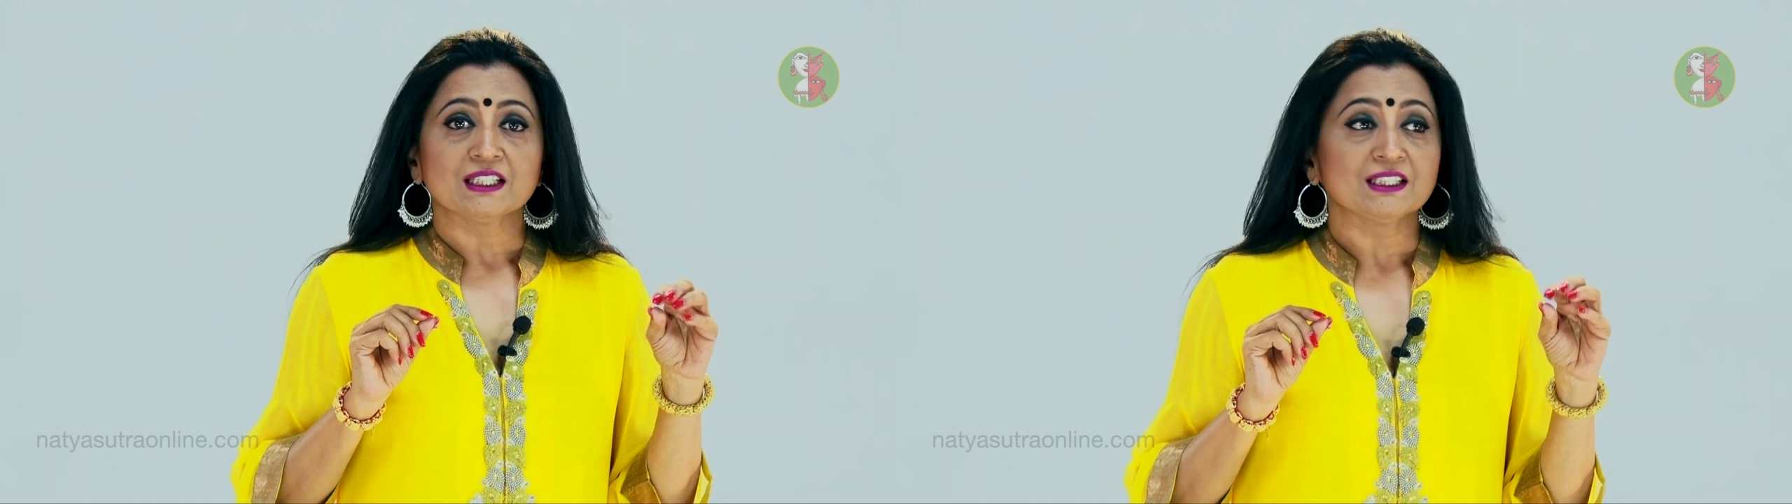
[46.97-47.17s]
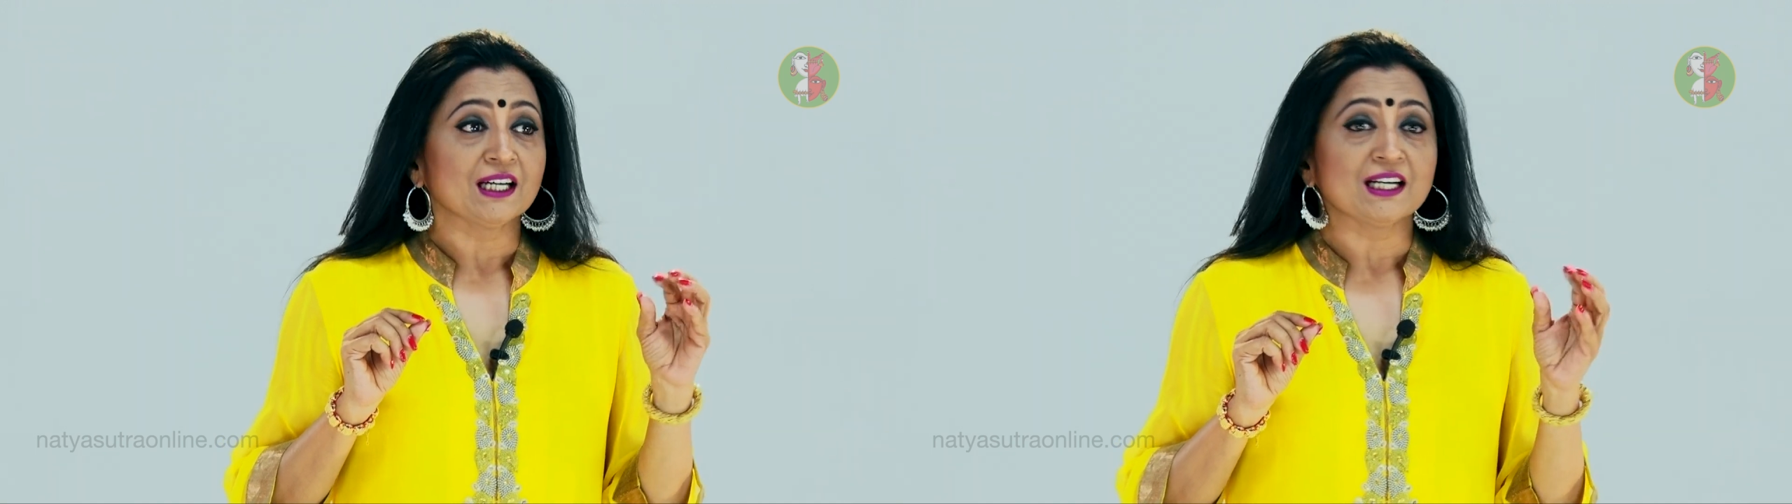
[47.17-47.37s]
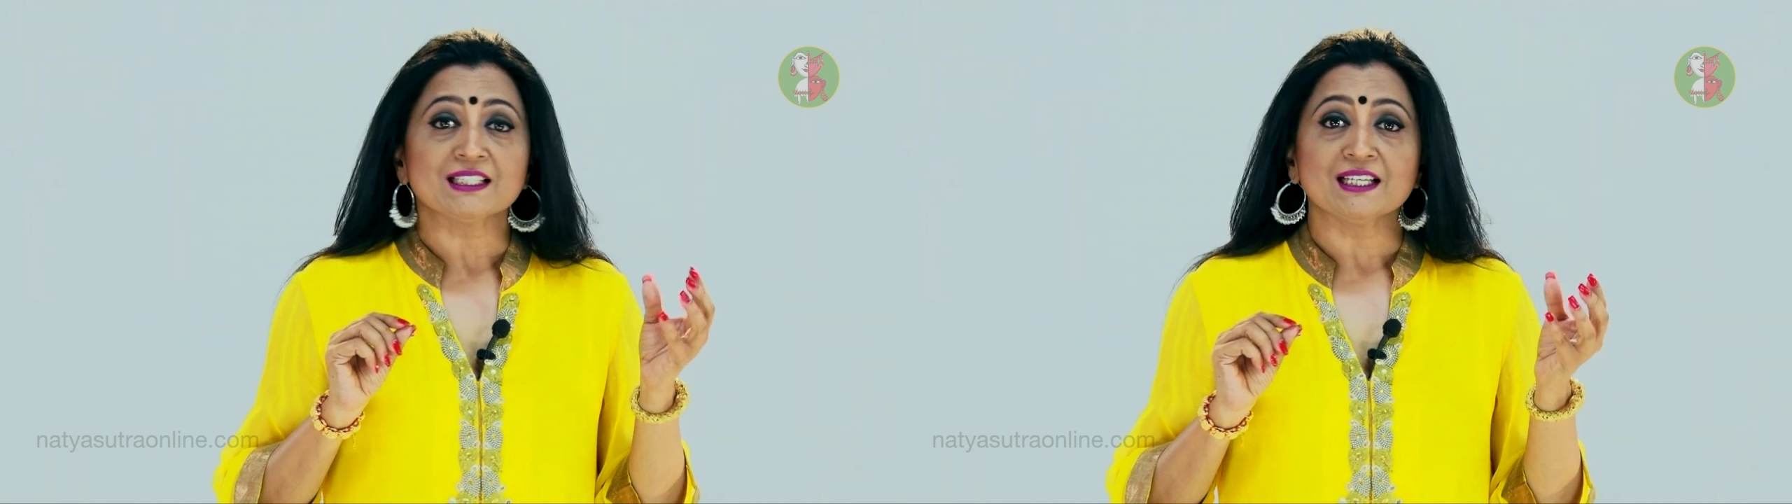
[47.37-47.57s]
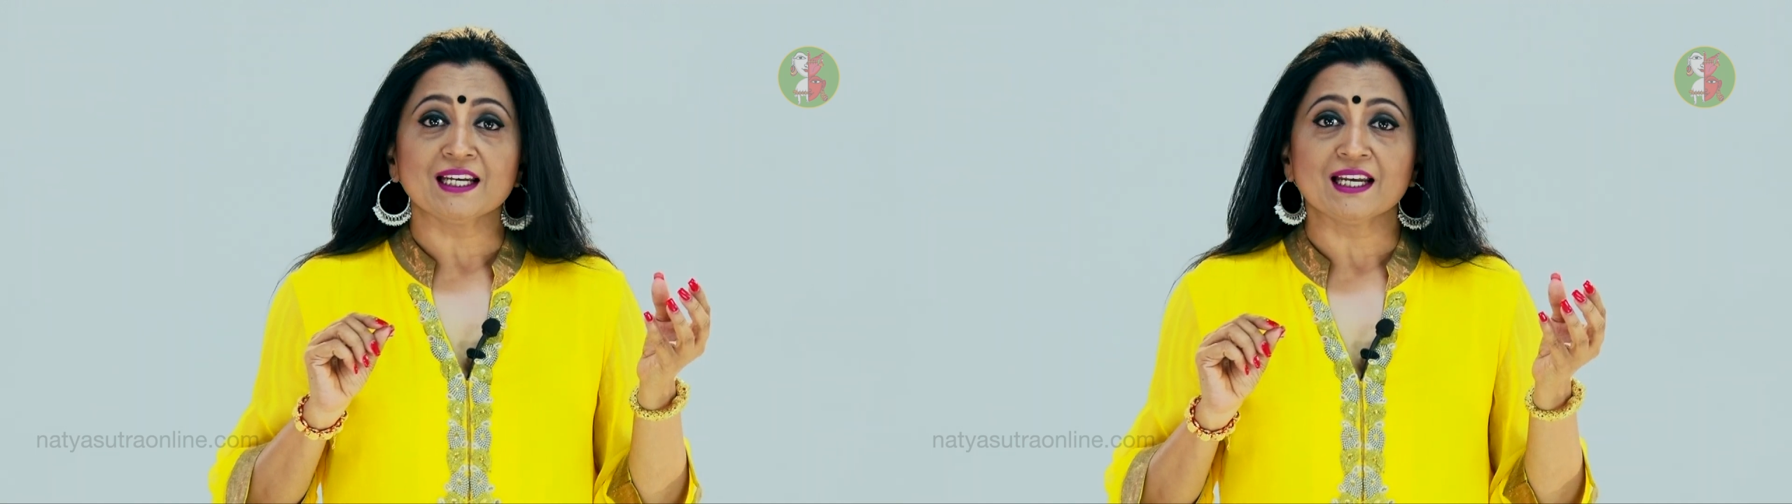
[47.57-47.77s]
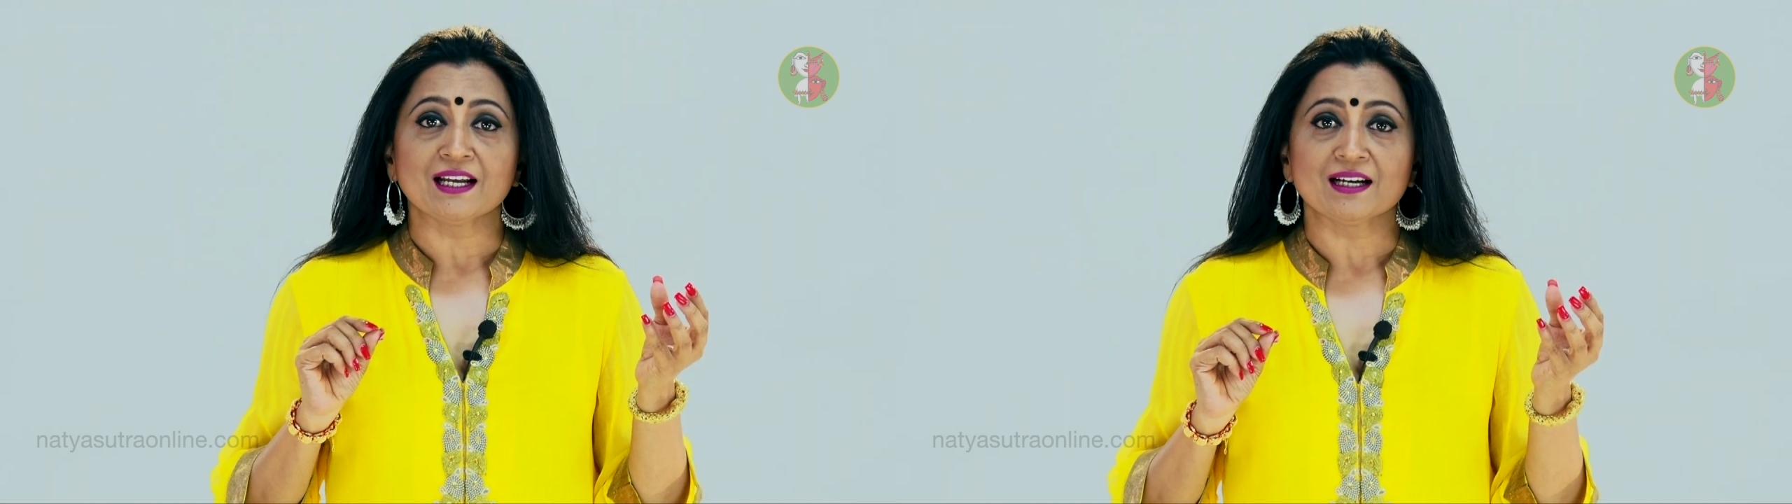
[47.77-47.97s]
tana
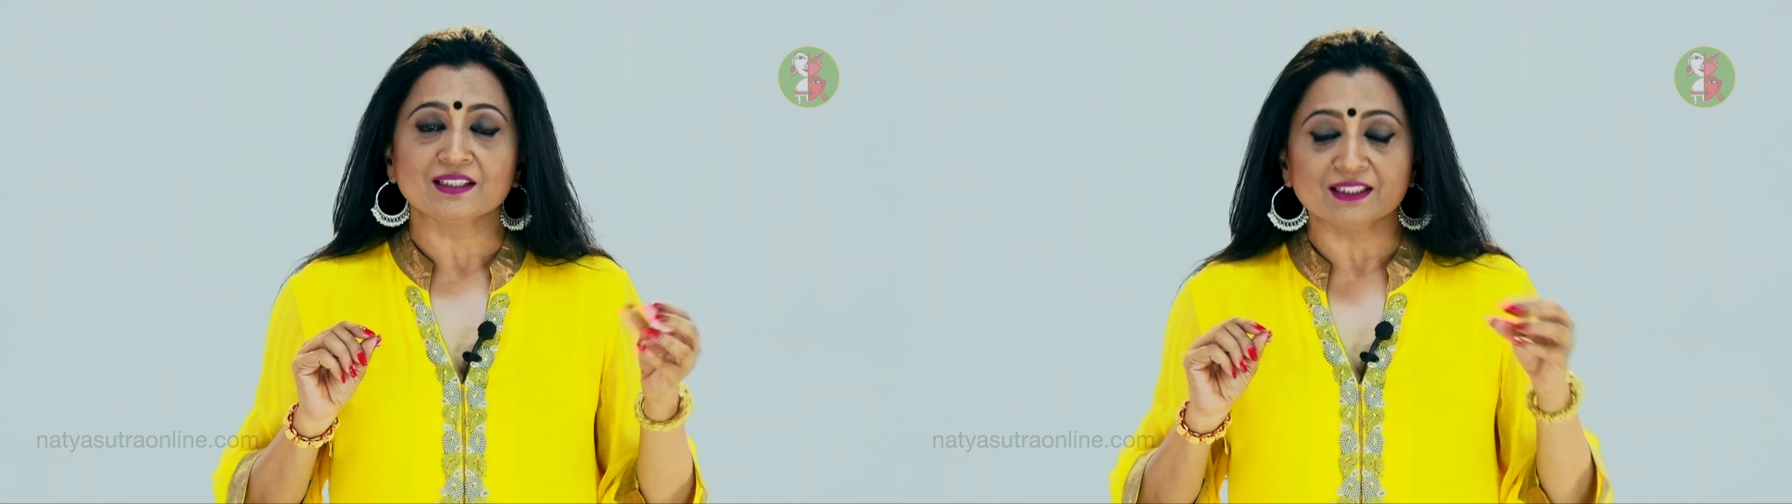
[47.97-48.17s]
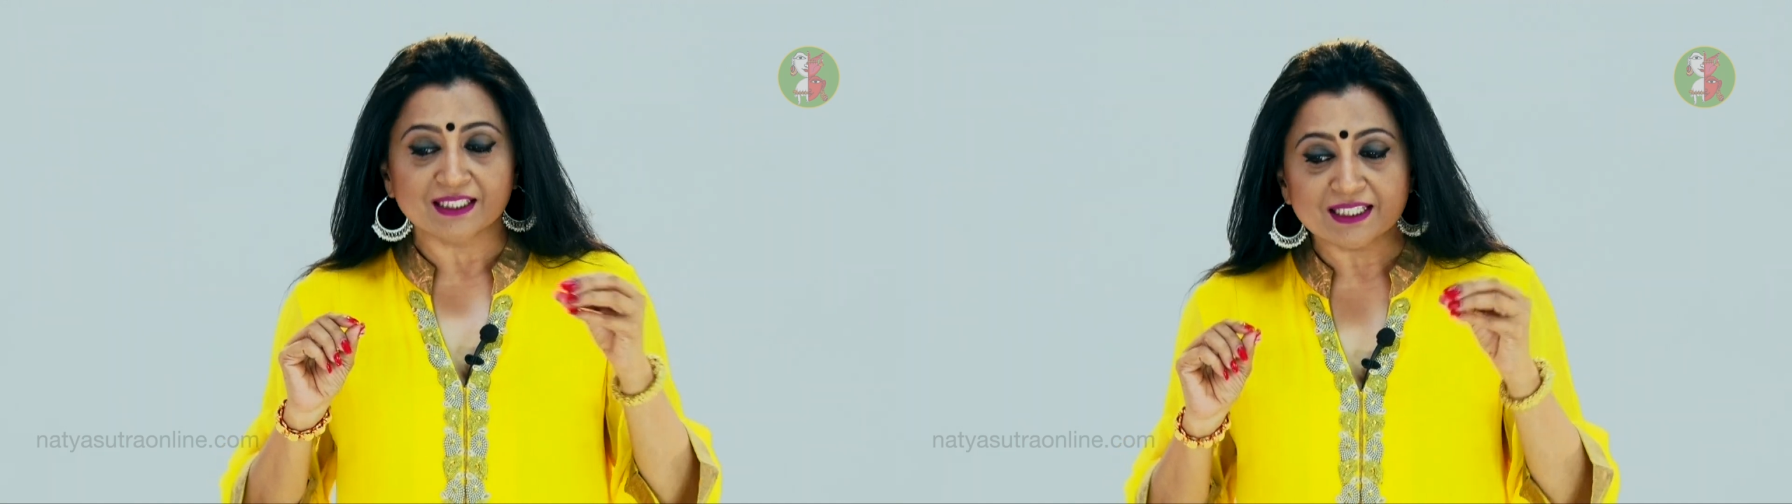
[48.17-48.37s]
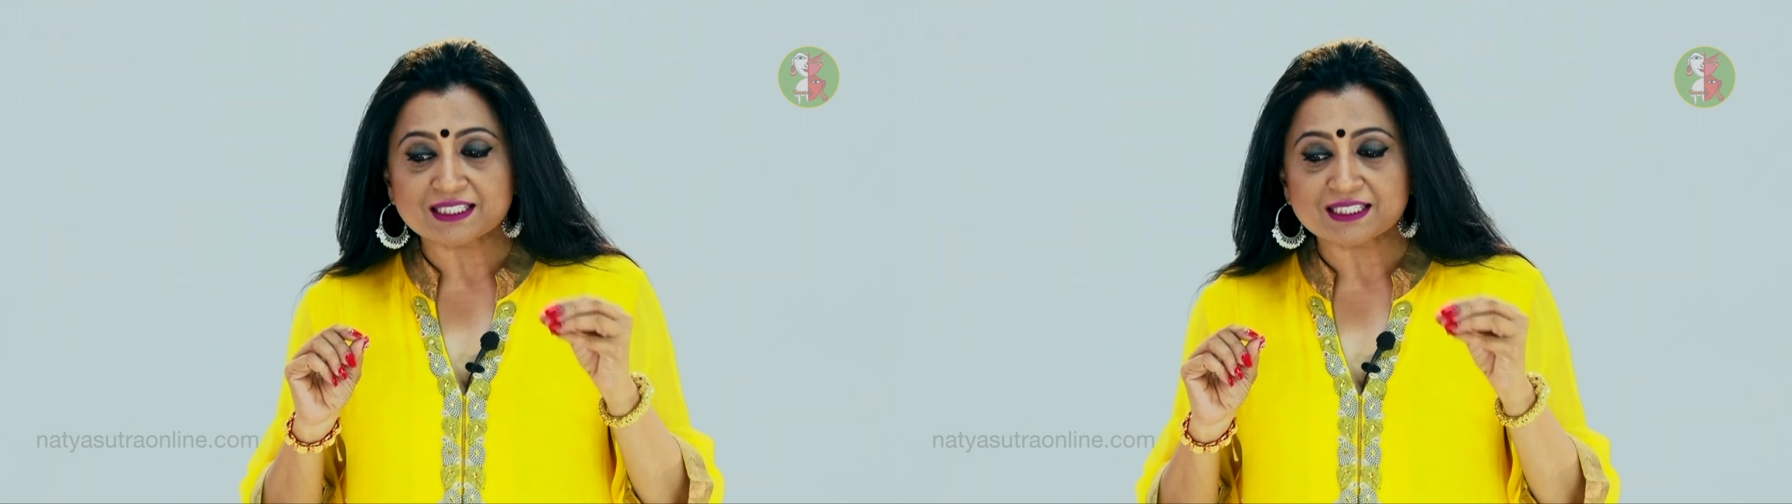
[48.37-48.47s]
derena, these